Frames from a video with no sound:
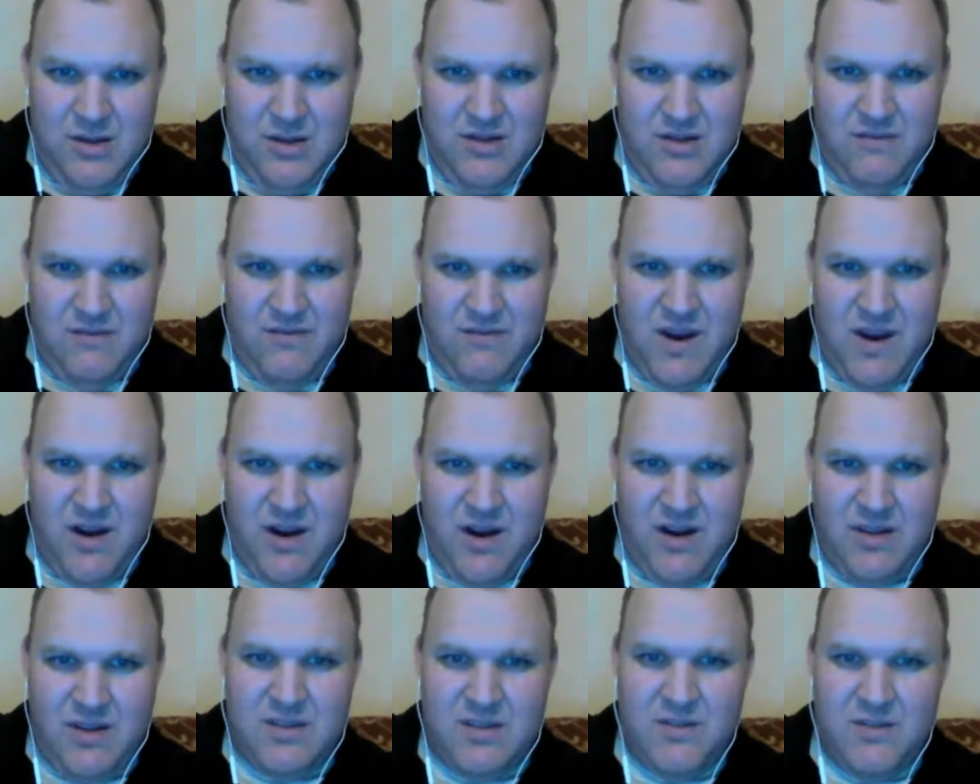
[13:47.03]
The
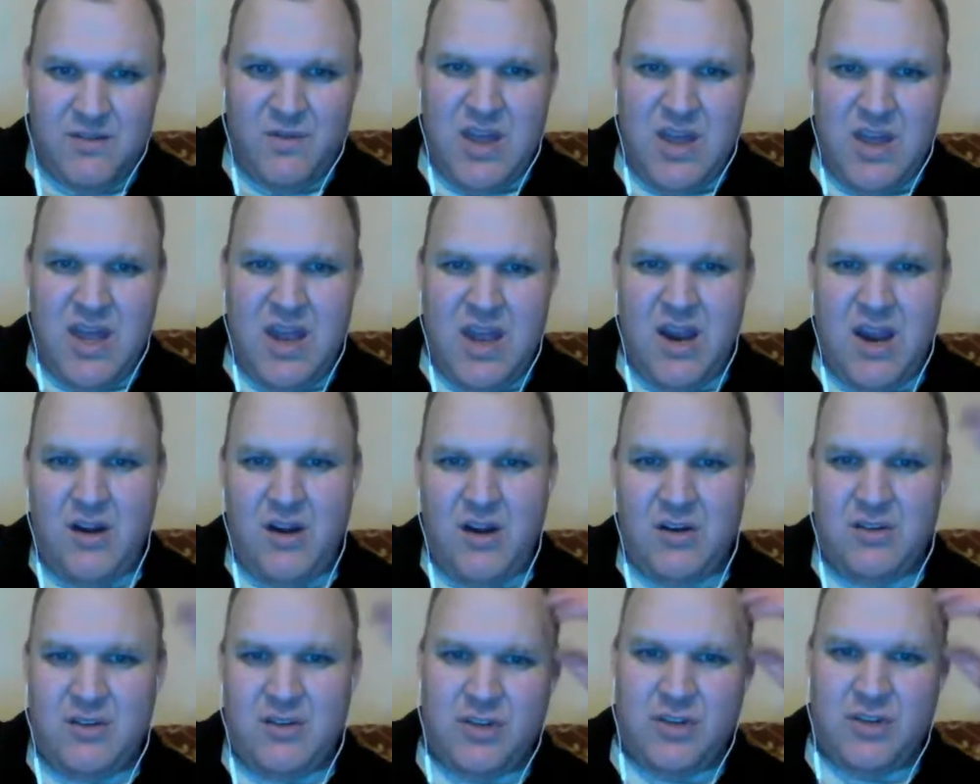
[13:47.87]
variance of the
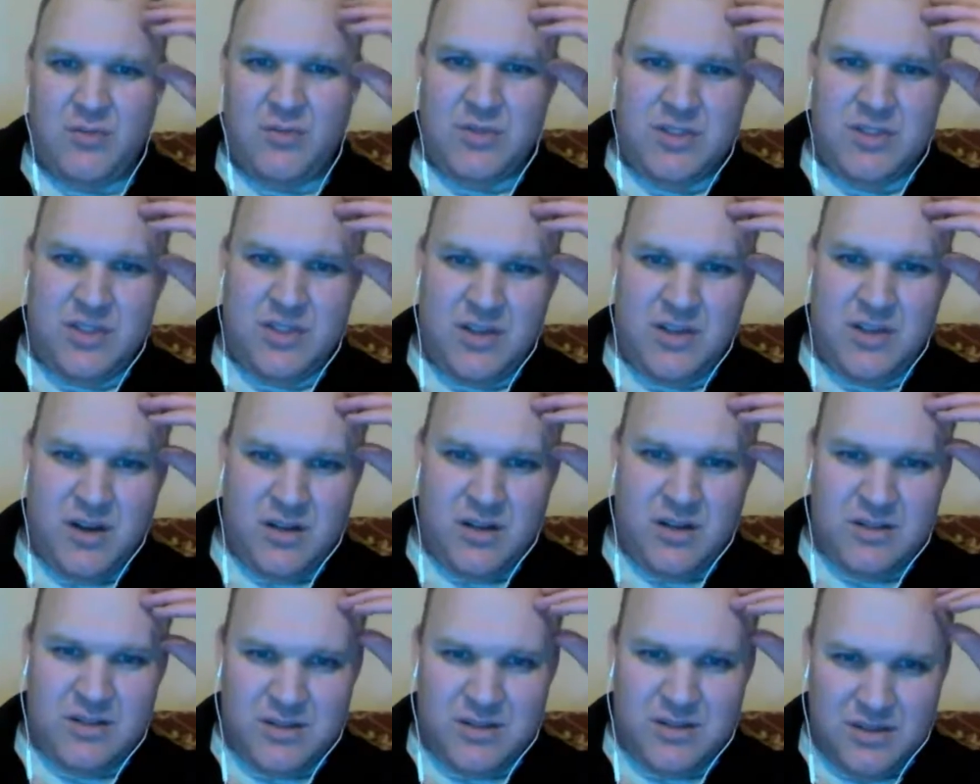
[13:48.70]
error term is
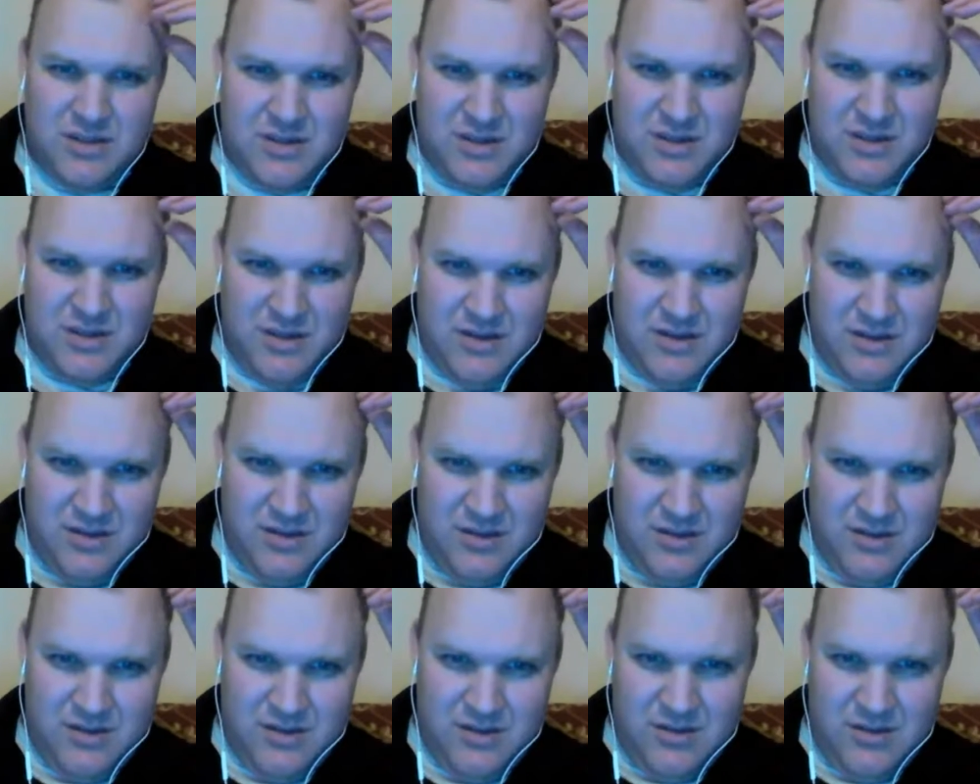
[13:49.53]
constant.
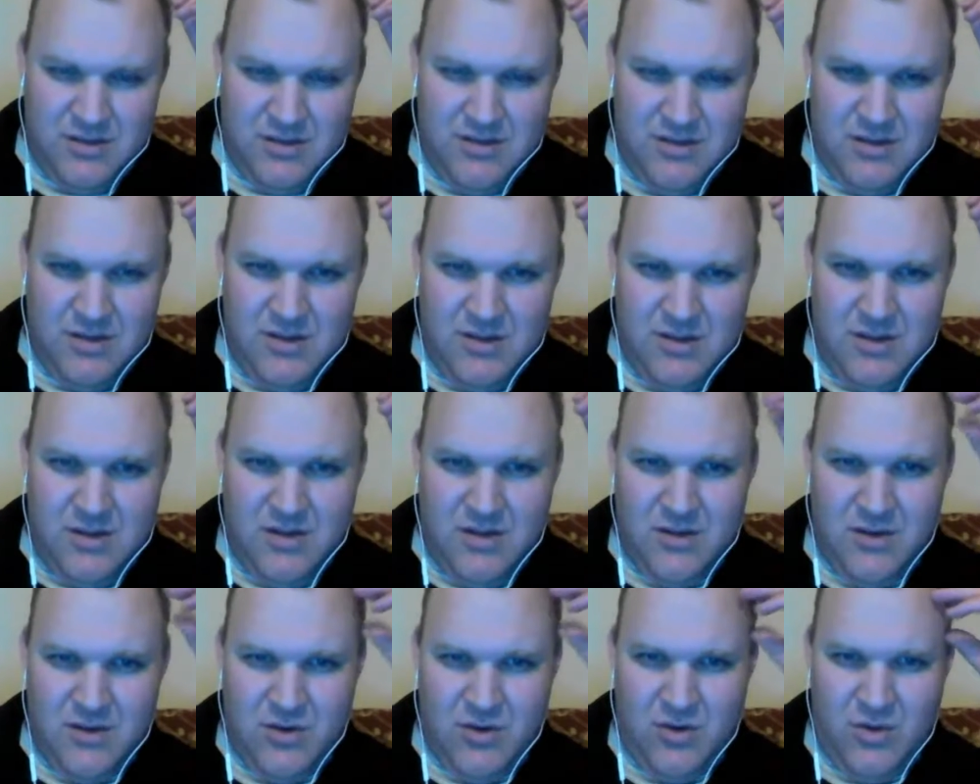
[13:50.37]

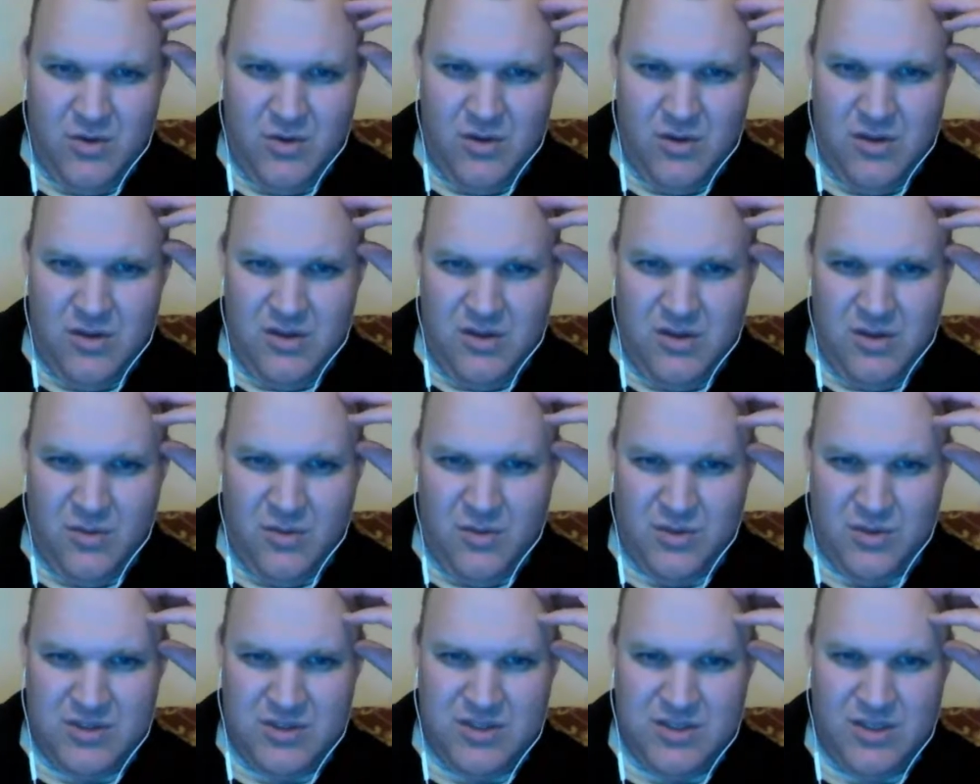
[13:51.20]
The
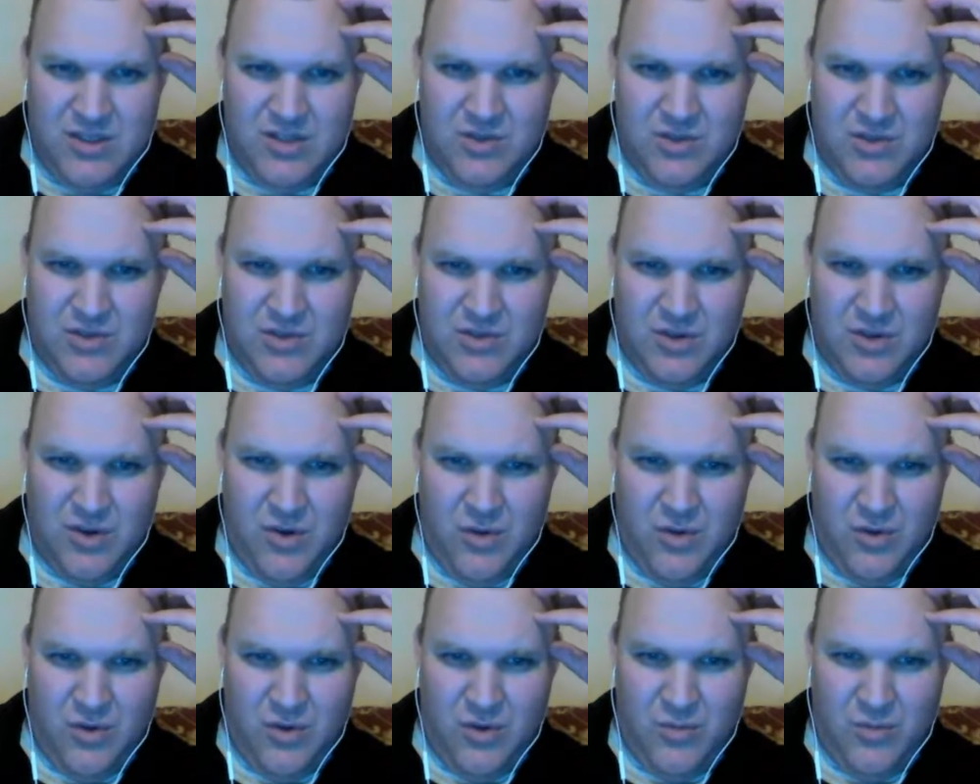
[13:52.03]
residuals are
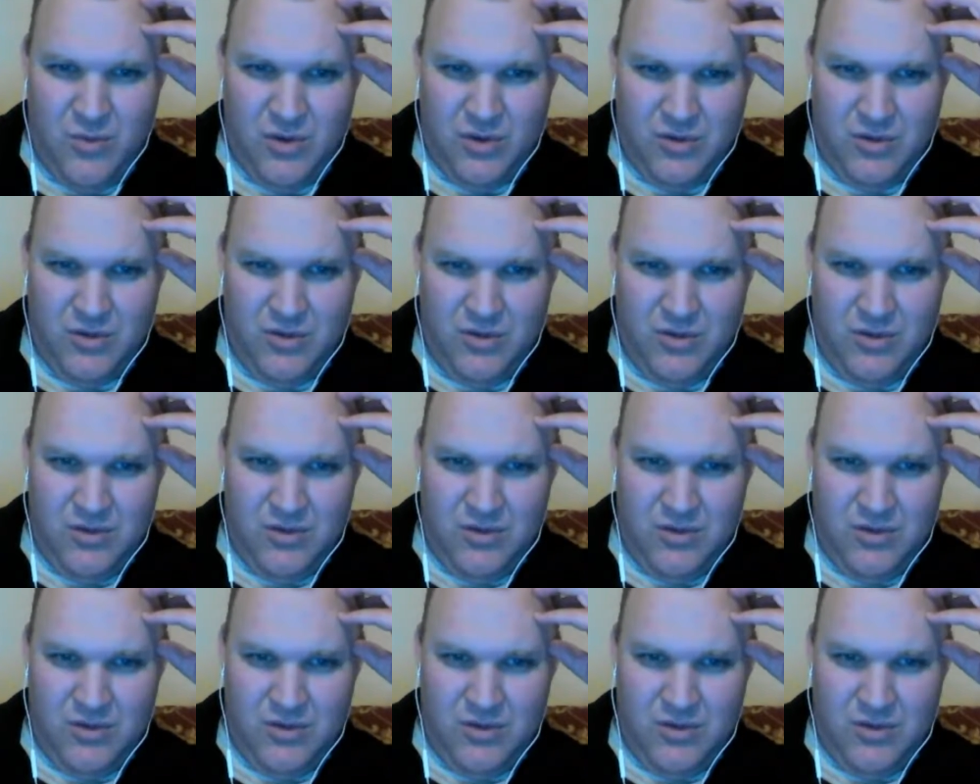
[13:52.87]
normal.